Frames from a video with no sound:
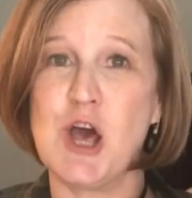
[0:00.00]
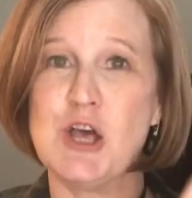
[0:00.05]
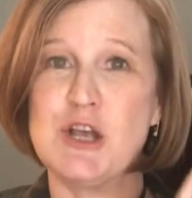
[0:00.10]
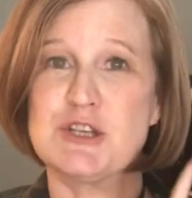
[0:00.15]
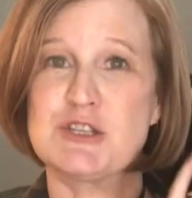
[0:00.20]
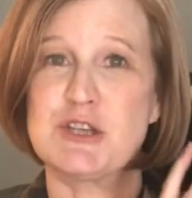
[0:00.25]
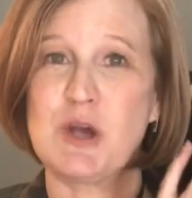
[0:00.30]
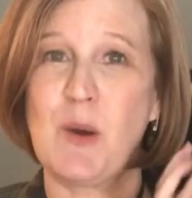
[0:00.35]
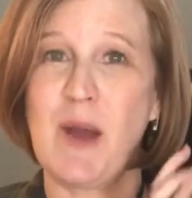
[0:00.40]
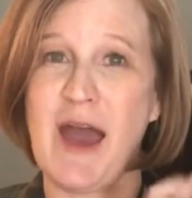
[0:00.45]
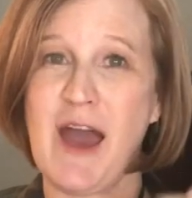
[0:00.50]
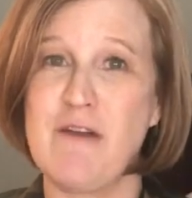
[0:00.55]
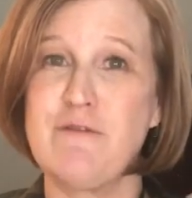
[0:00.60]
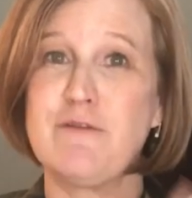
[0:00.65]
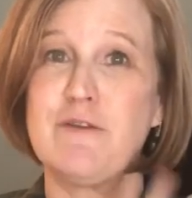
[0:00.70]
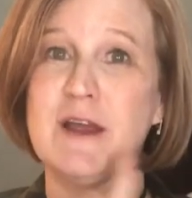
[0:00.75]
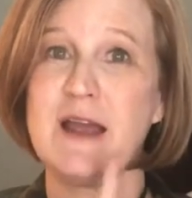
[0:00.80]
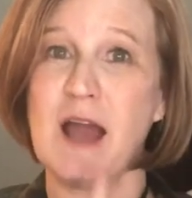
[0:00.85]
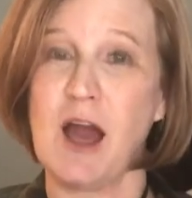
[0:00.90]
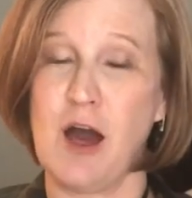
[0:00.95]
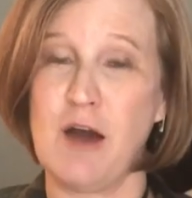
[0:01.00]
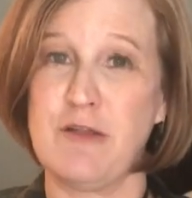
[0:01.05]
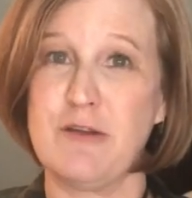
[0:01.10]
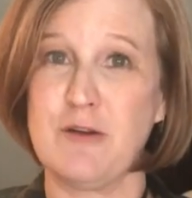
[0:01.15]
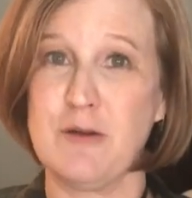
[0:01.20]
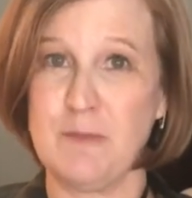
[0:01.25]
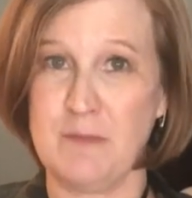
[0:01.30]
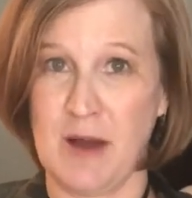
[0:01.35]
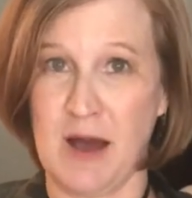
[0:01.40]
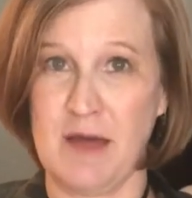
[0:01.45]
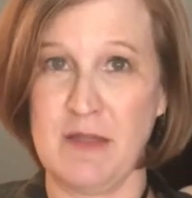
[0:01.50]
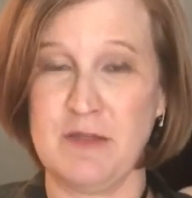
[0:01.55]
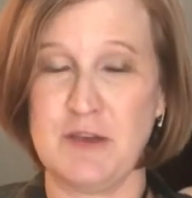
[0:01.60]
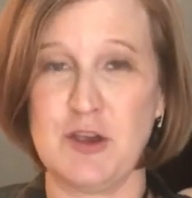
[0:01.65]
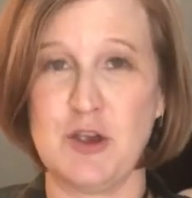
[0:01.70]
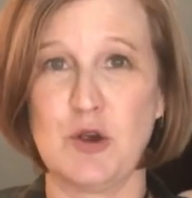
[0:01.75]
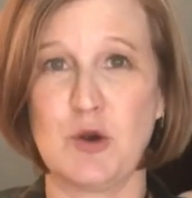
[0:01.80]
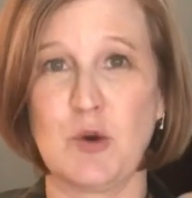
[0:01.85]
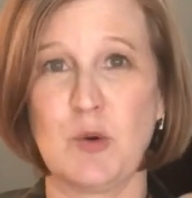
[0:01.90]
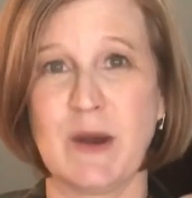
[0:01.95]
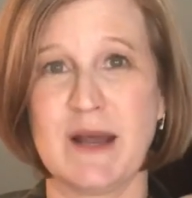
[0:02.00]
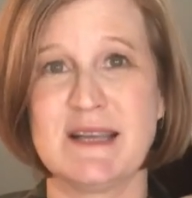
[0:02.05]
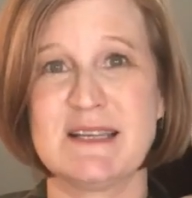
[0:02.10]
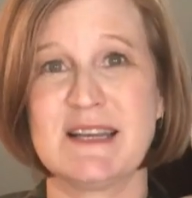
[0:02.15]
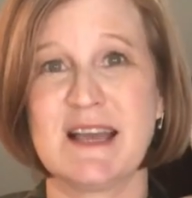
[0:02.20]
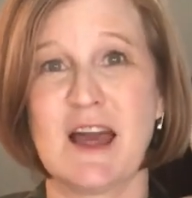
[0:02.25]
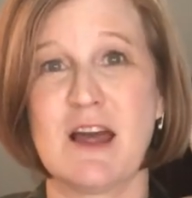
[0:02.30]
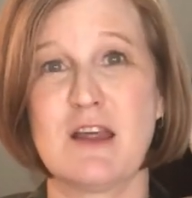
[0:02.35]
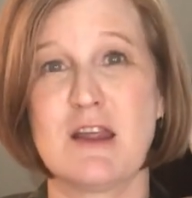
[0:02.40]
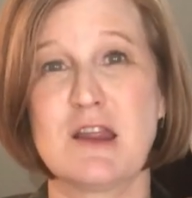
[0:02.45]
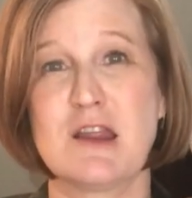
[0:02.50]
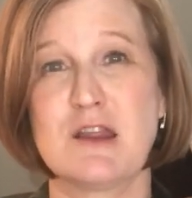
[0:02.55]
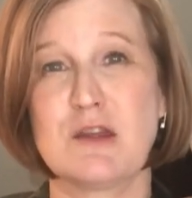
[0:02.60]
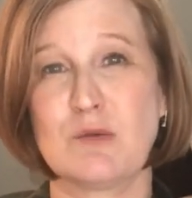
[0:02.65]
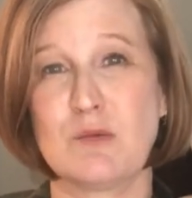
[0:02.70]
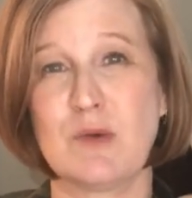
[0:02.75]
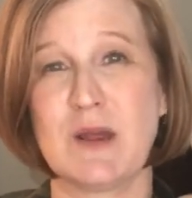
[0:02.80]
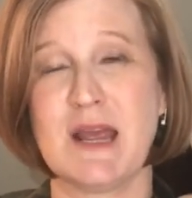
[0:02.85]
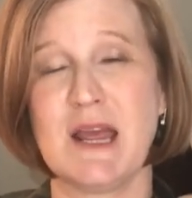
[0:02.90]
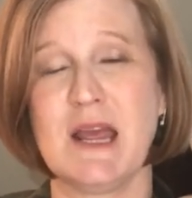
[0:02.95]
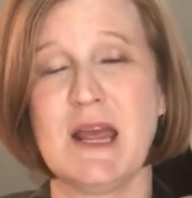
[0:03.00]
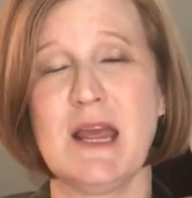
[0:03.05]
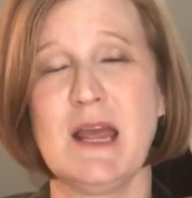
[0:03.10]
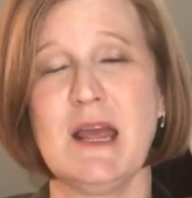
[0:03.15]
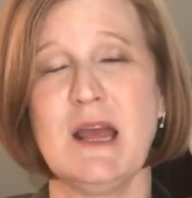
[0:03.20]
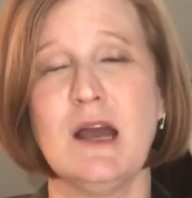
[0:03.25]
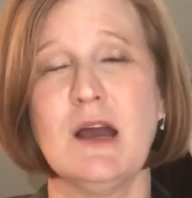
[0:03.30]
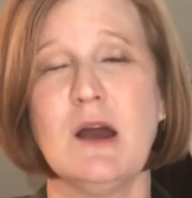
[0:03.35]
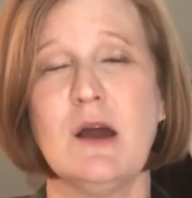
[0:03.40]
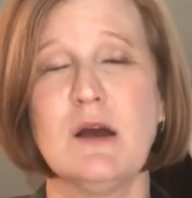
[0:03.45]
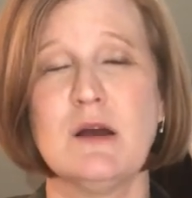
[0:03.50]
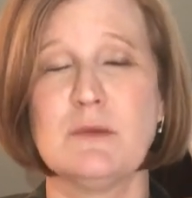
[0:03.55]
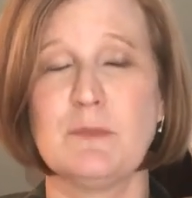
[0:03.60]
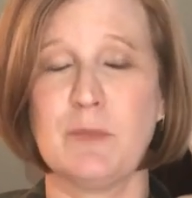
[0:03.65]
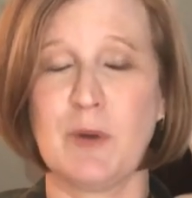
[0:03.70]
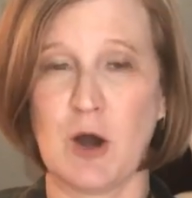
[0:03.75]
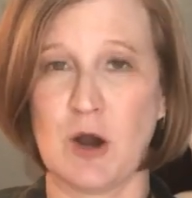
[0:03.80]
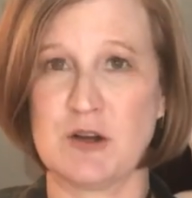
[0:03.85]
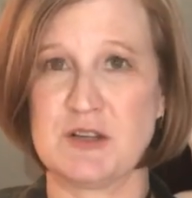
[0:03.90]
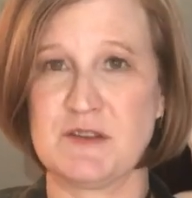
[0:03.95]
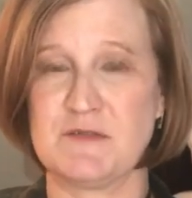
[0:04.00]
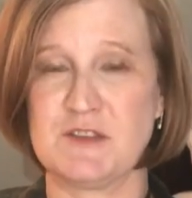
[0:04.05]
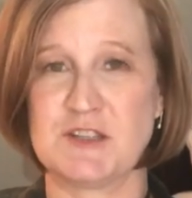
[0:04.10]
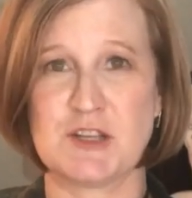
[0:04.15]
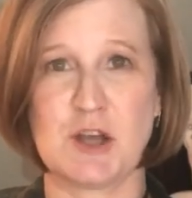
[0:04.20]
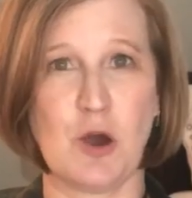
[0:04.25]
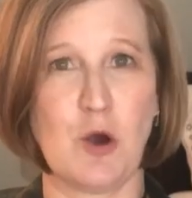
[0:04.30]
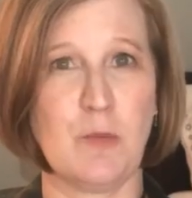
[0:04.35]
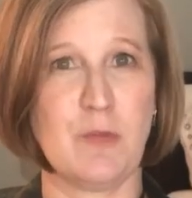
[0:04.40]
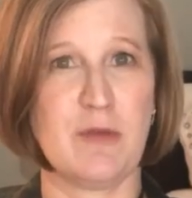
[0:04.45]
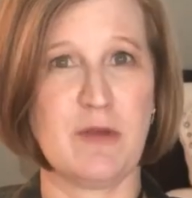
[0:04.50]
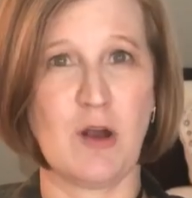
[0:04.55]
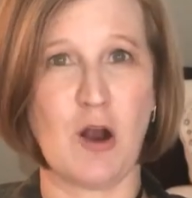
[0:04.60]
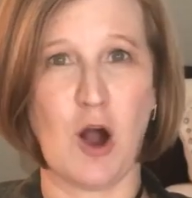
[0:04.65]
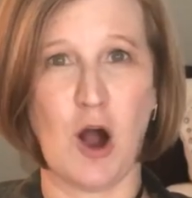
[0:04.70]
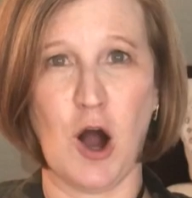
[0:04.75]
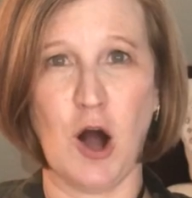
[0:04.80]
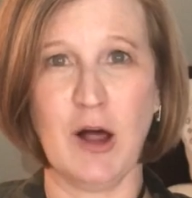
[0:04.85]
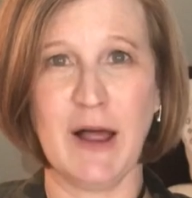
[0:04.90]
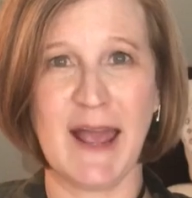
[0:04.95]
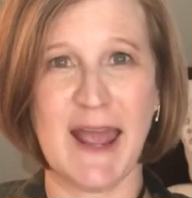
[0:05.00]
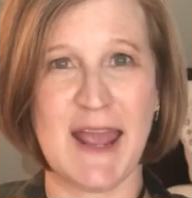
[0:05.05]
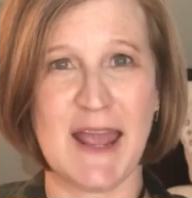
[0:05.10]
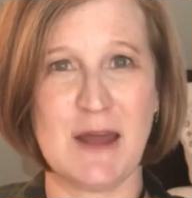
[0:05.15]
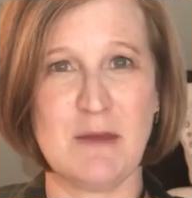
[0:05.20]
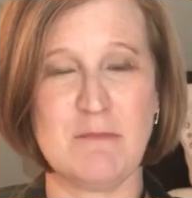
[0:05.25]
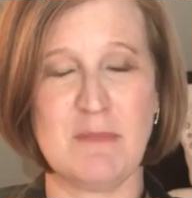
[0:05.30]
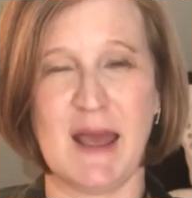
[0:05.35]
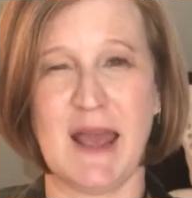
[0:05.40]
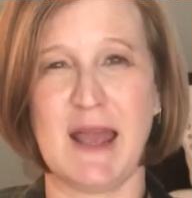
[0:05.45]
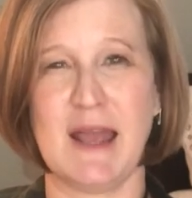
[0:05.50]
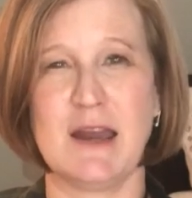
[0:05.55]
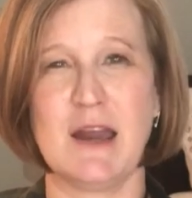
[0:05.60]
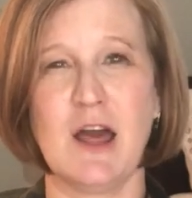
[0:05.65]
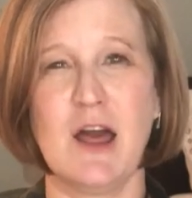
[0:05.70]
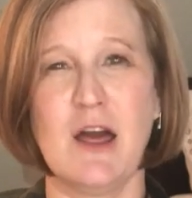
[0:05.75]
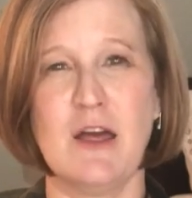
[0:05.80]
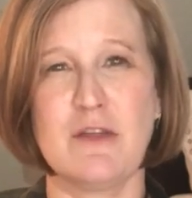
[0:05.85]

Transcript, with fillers: So every other month, you're going to get three bars of soap. They're all handmade.